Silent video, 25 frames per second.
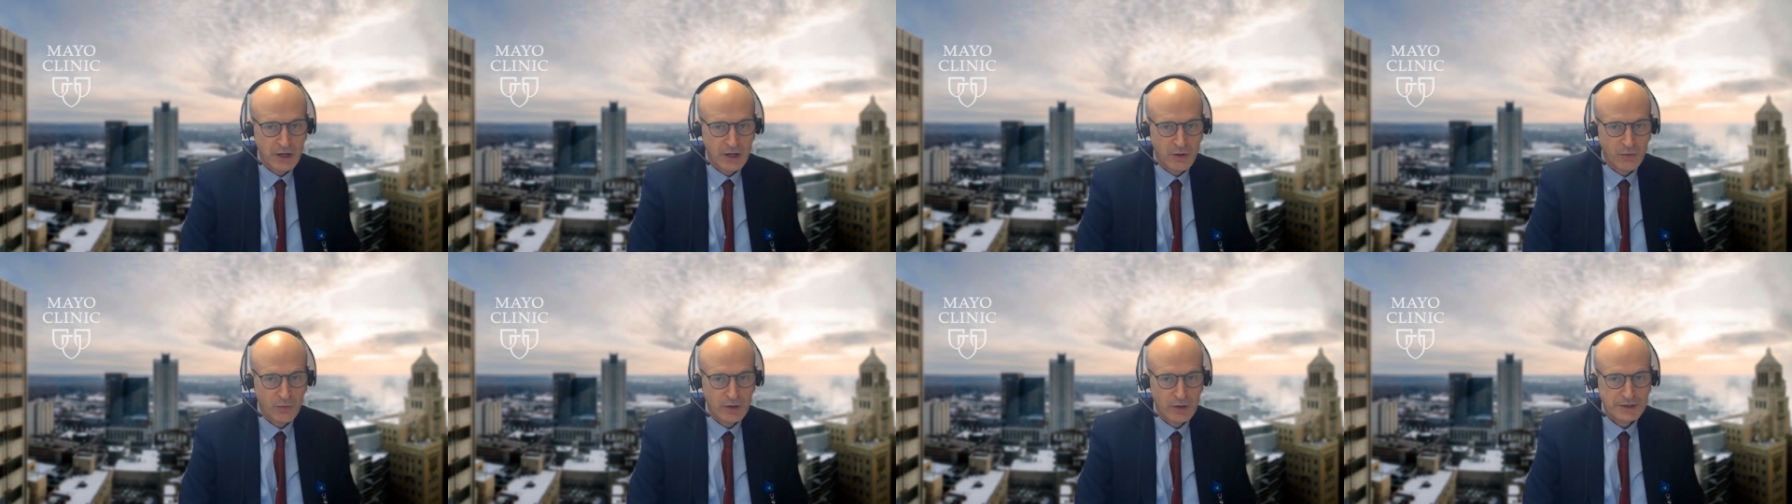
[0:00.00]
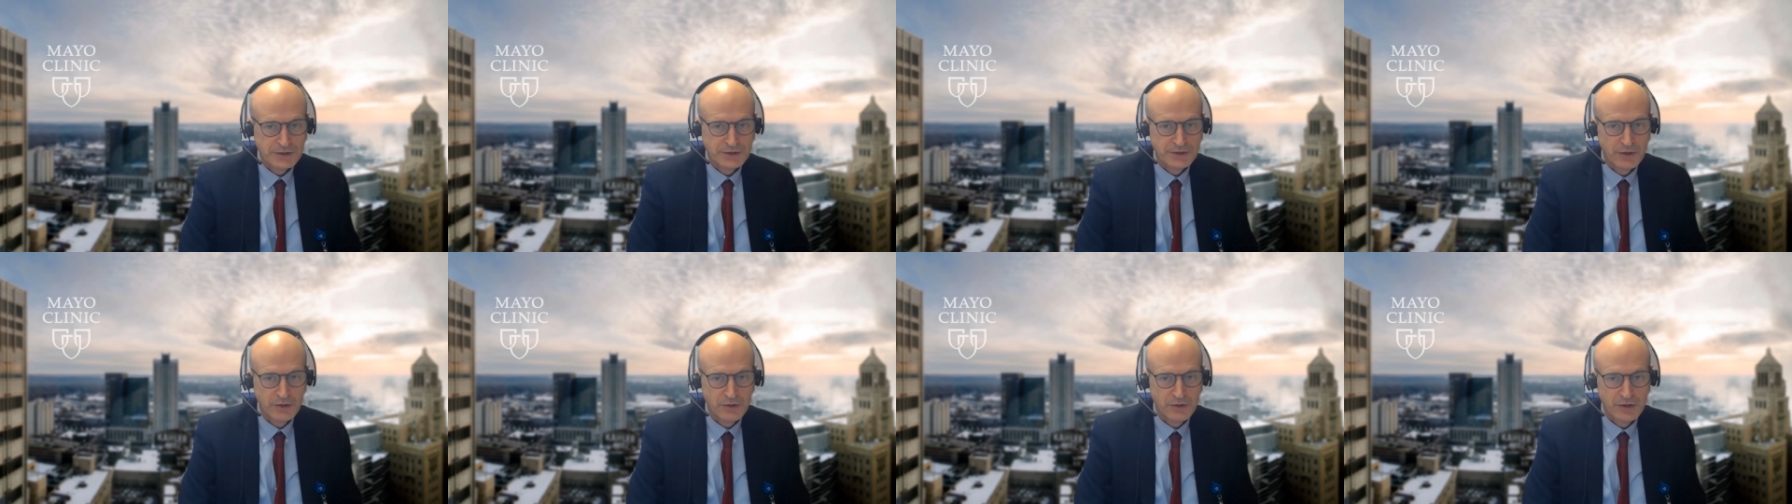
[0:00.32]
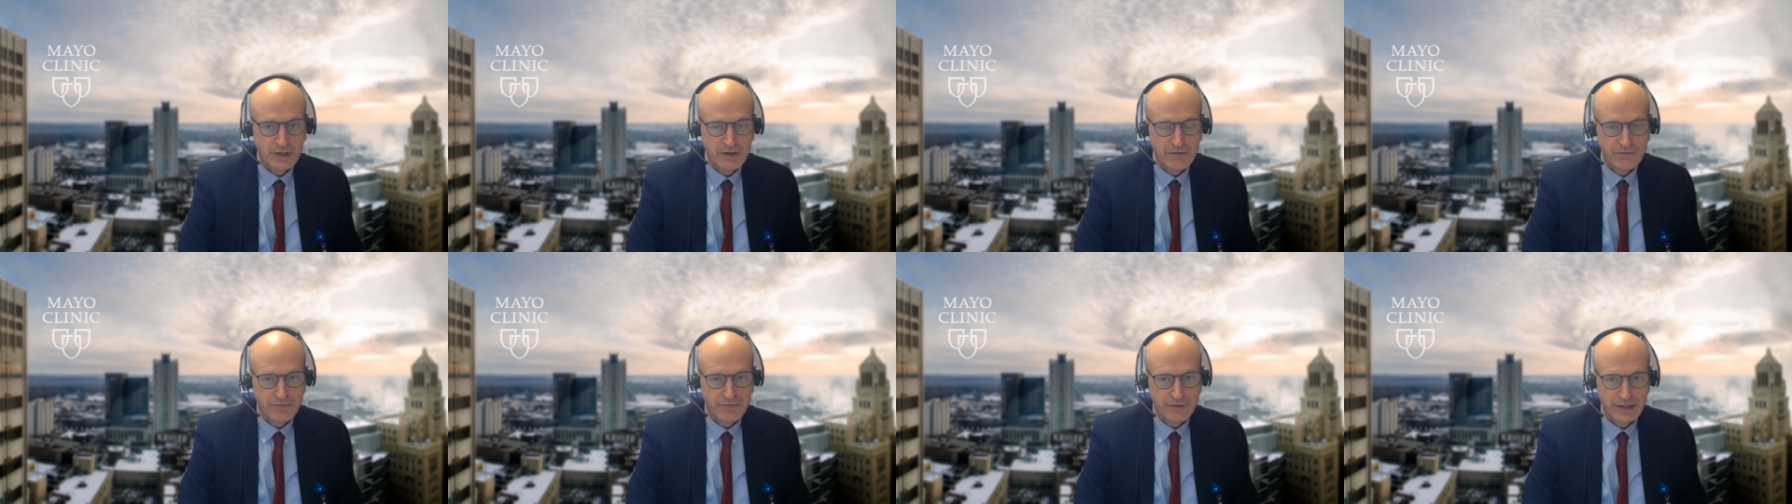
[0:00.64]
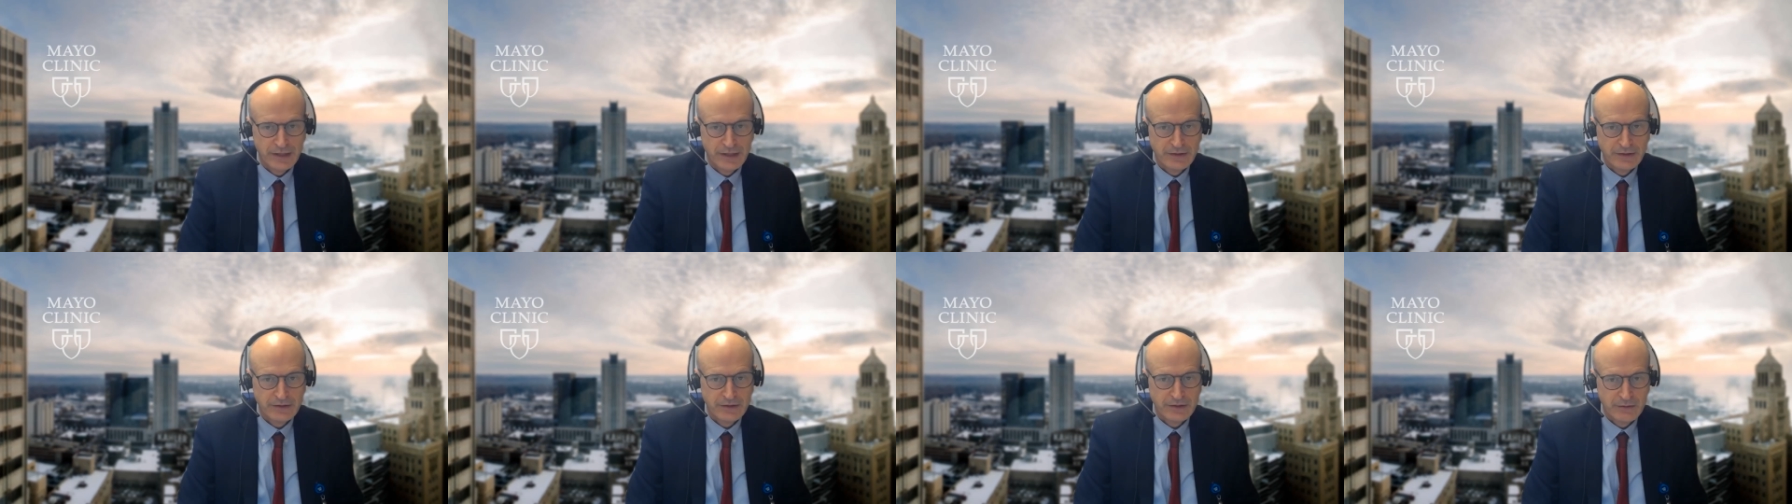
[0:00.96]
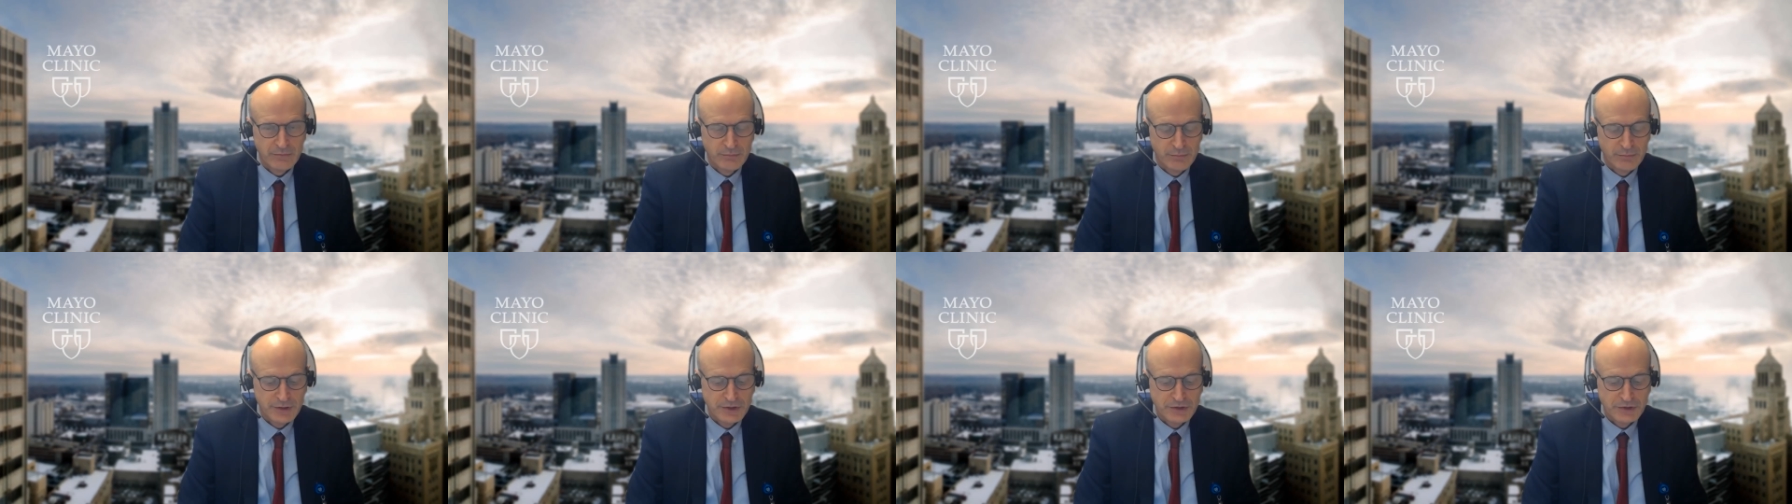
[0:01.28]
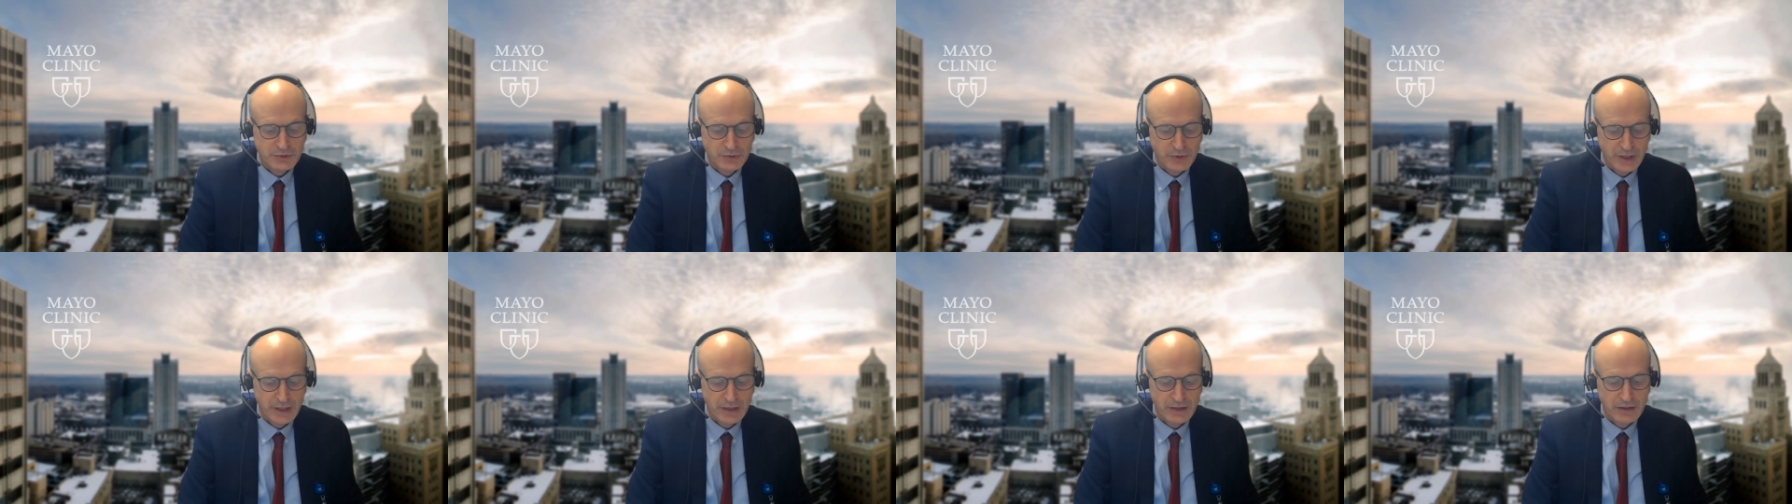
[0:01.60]
was not different
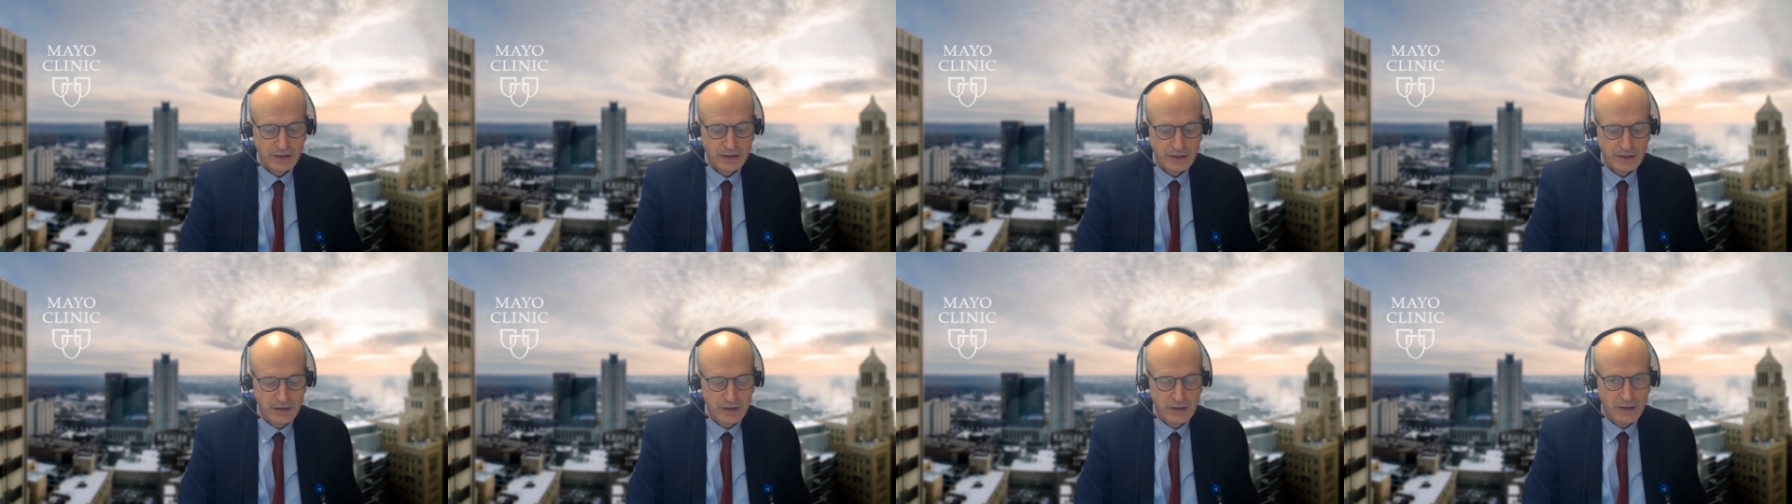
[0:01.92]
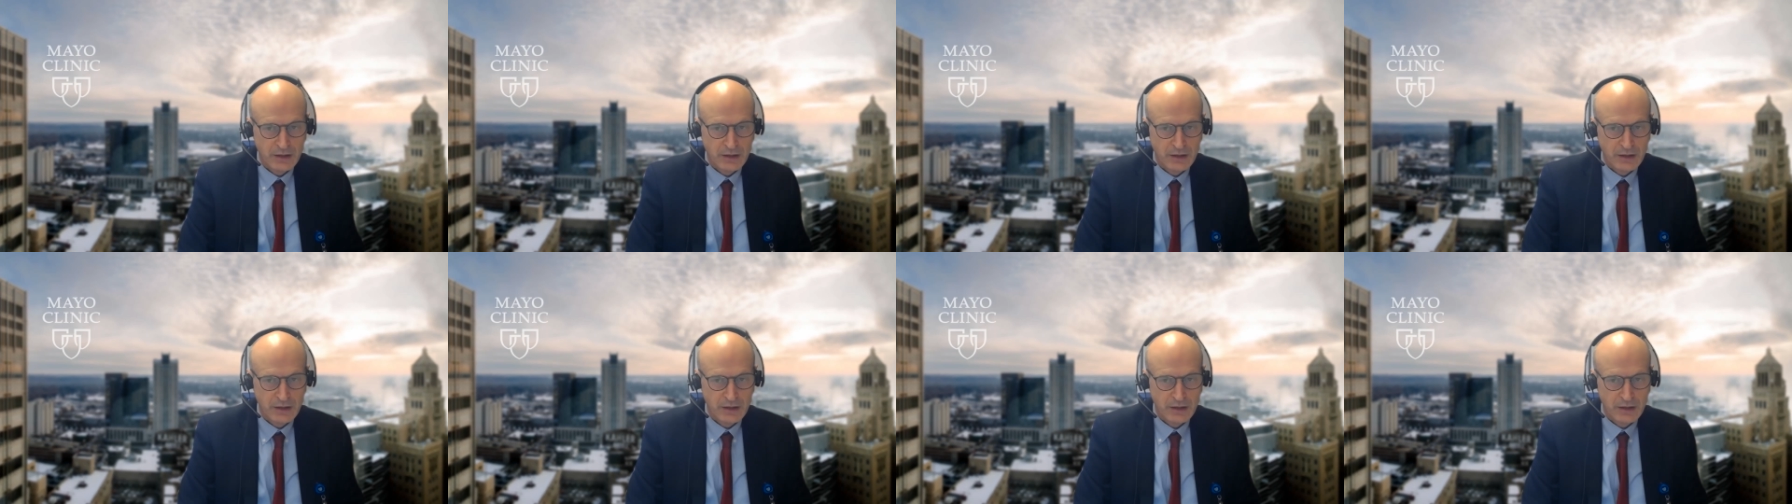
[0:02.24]
between